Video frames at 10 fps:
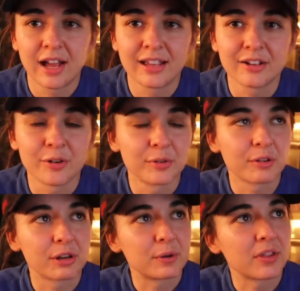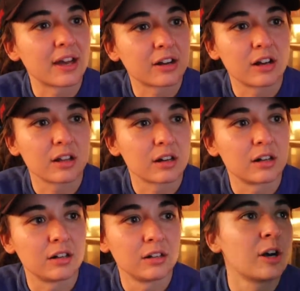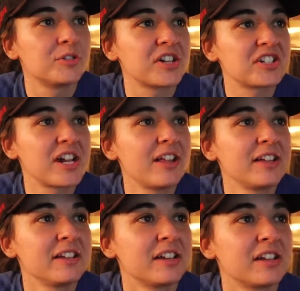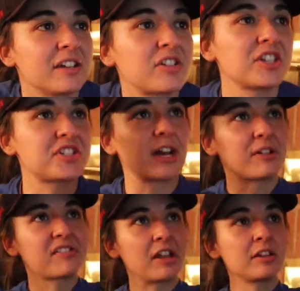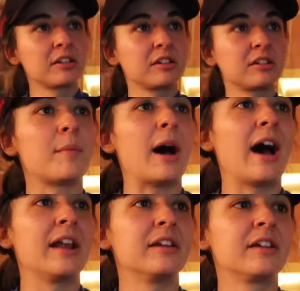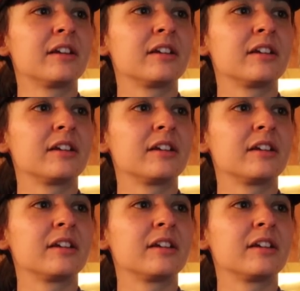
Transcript: I don't agree with that call at all. Oh, Josh Allen. Touchdown, he's in. Come on.